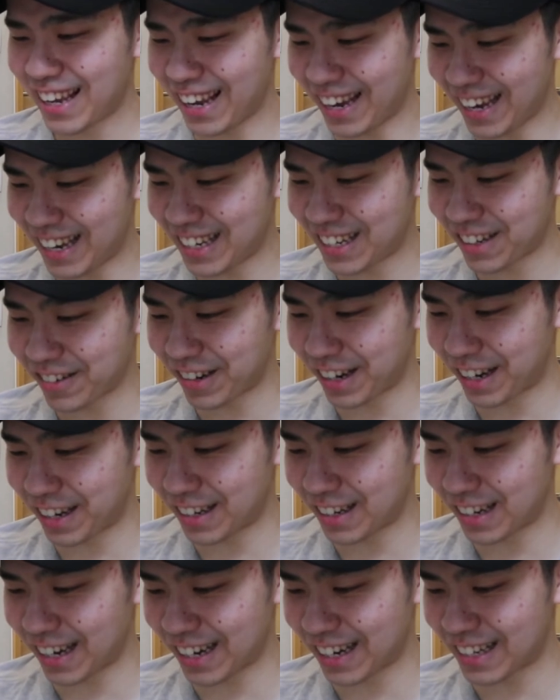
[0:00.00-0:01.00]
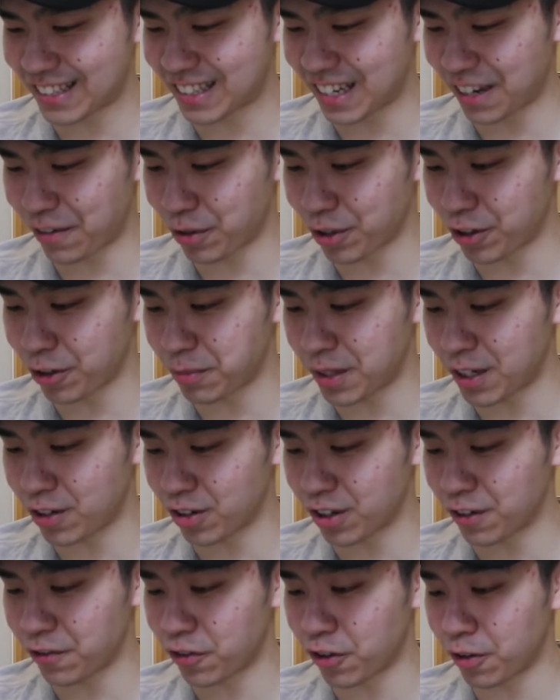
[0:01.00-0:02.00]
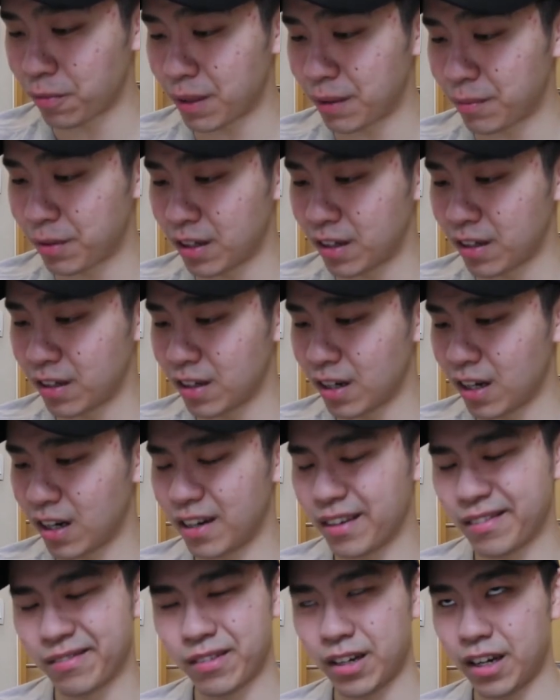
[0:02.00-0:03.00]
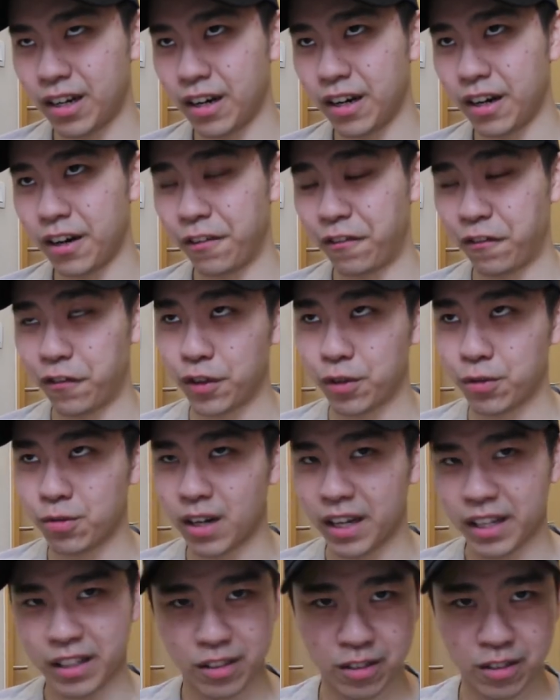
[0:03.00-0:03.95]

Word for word: Anyway, like I said, we're going to be looking for maybe a few, like